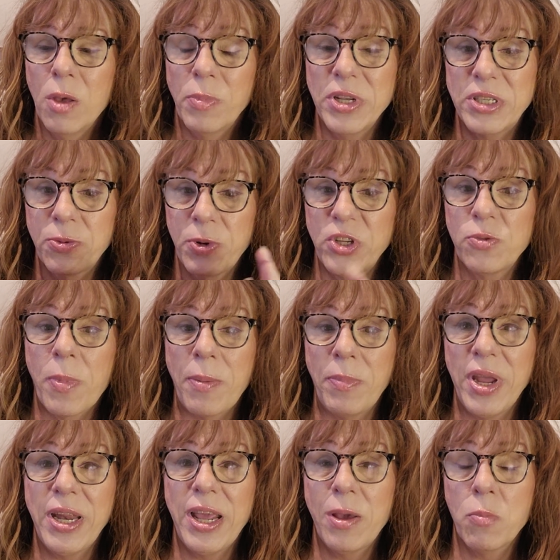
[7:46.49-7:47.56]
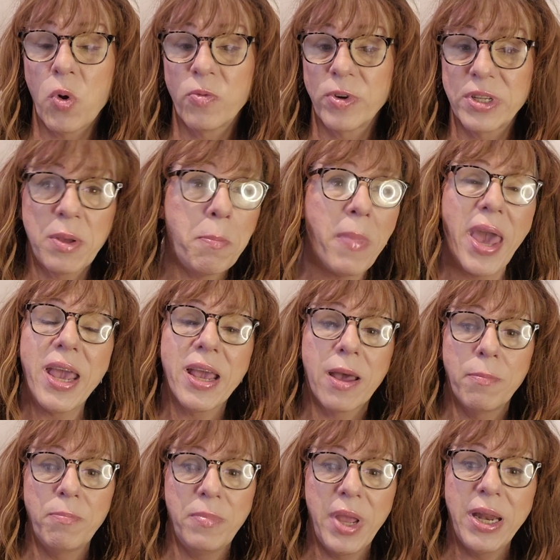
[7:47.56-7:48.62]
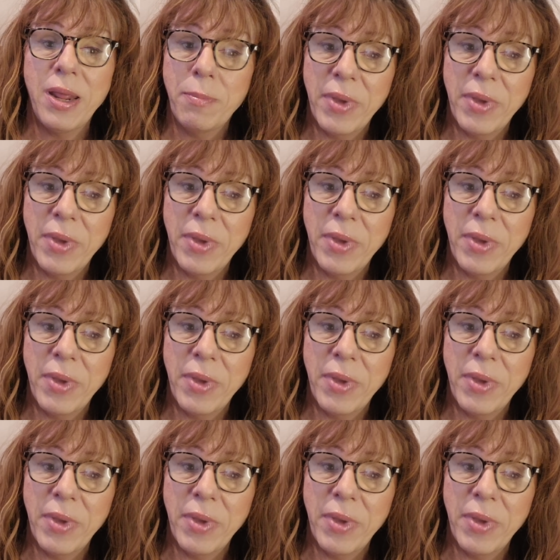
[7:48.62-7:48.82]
but switched my medium over to makeup many,